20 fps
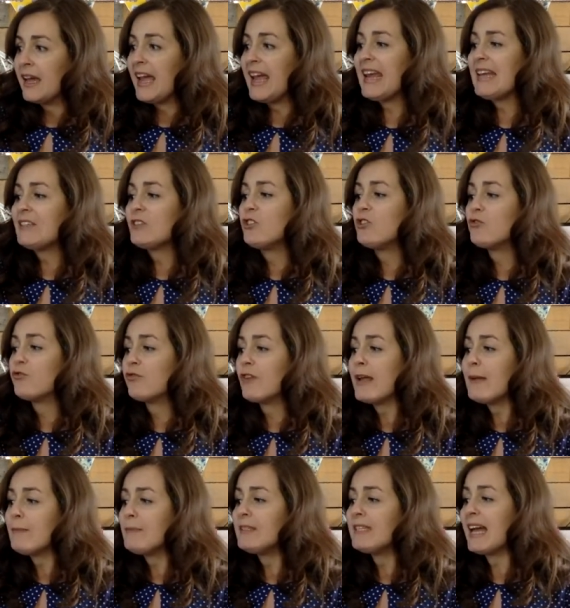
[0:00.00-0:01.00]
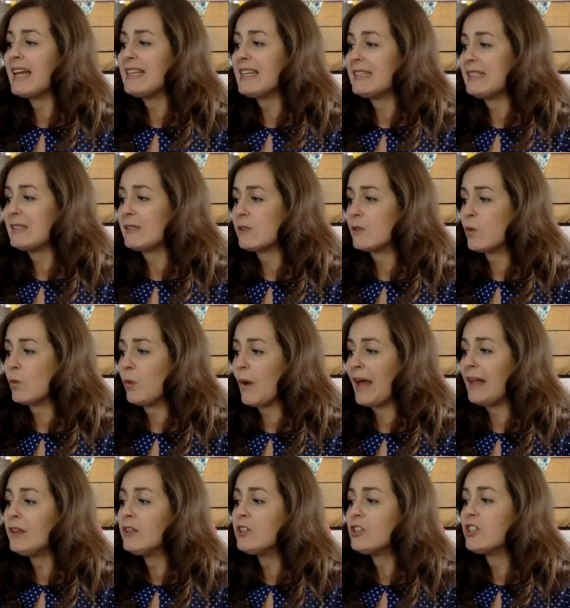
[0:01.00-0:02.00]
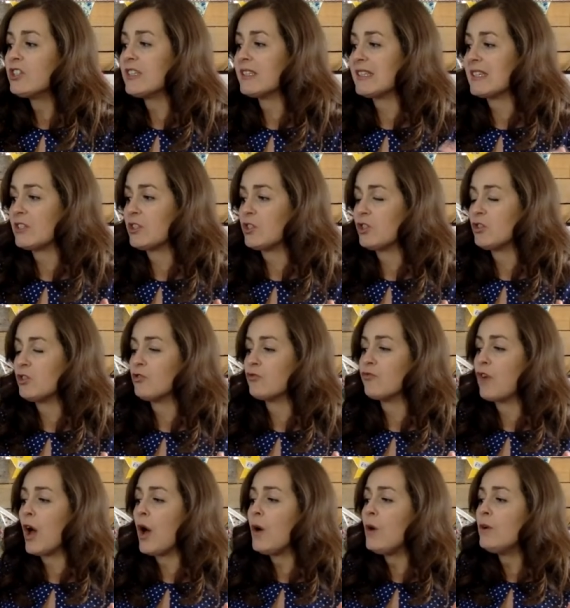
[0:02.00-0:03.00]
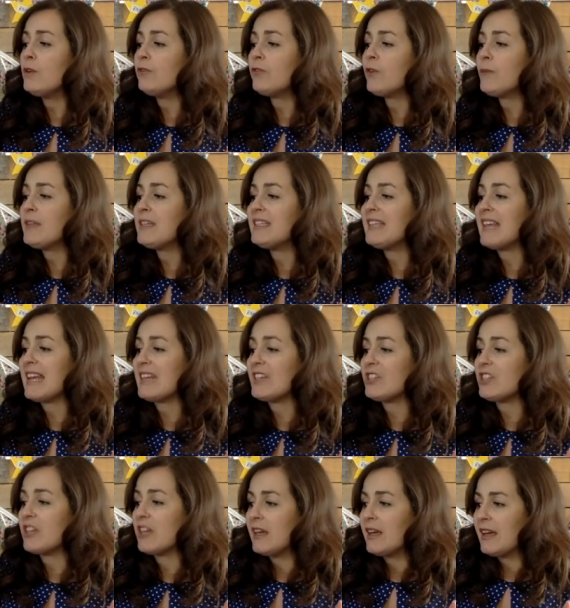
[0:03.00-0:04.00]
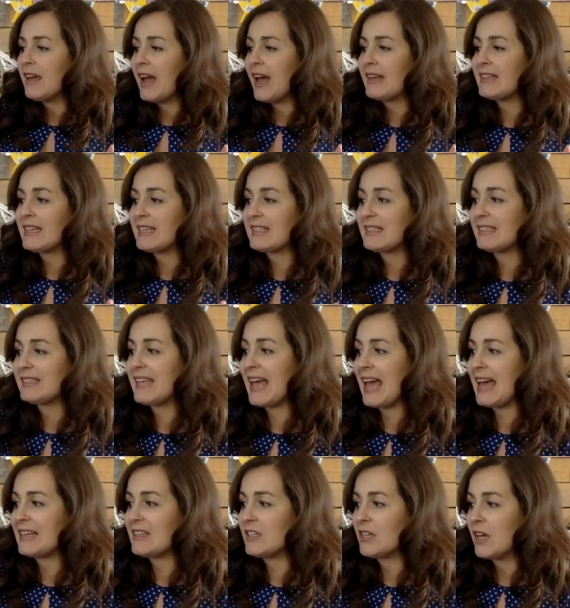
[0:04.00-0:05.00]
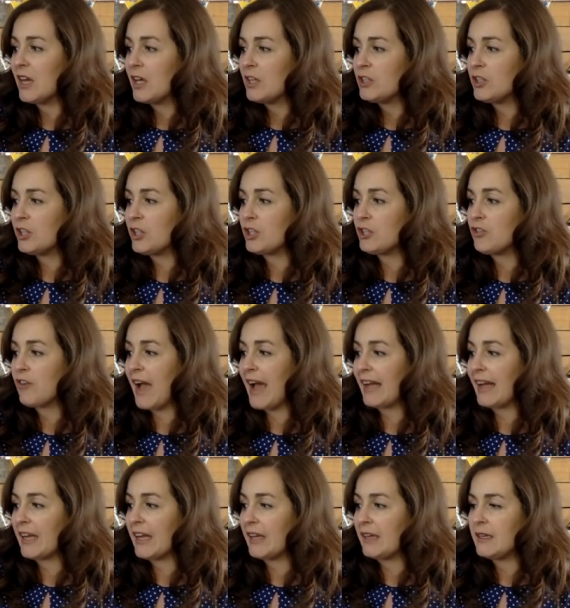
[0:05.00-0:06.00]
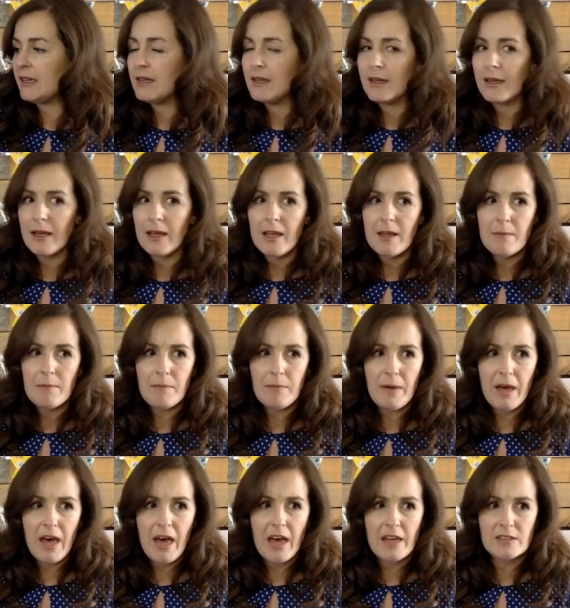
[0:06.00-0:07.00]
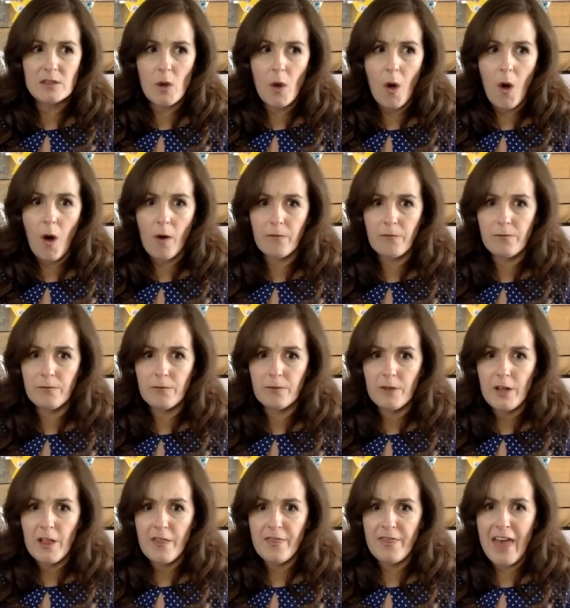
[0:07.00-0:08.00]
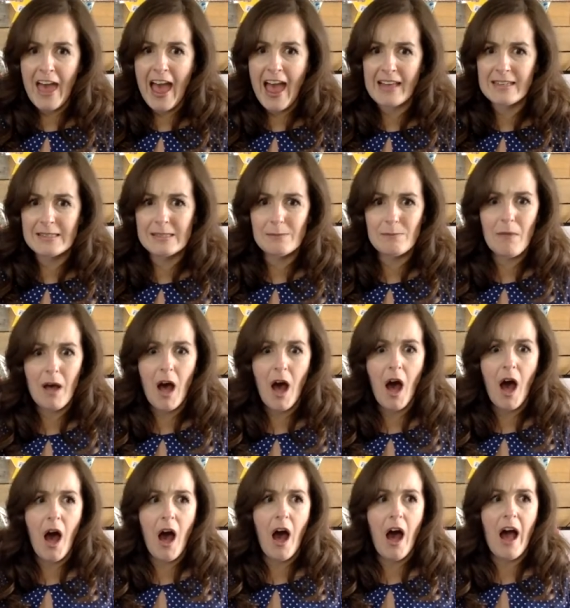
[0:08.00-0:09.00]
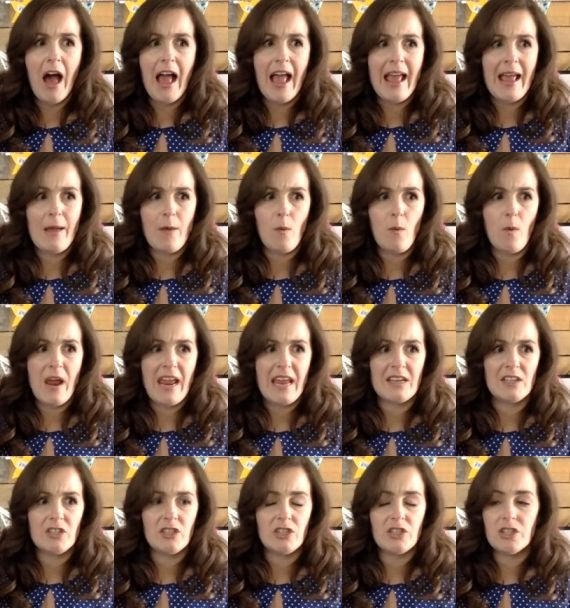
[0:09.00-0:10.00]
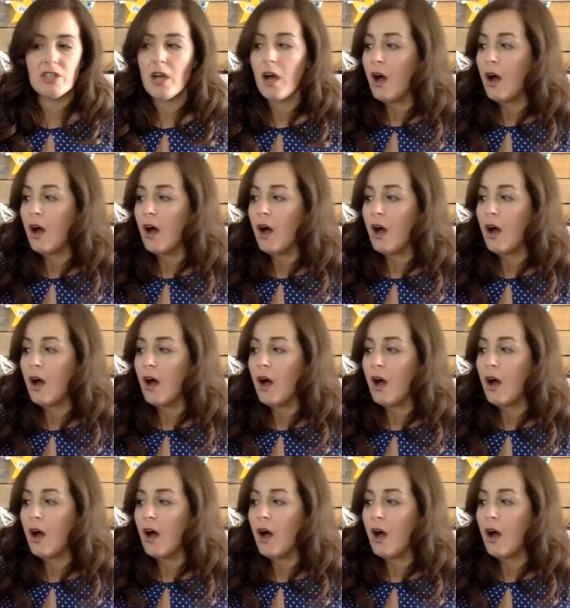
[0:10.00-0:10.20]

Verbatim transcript: It dripped and it squelched as it strode from the ditch, and it said to the dragon, Buzz off, that's my witch.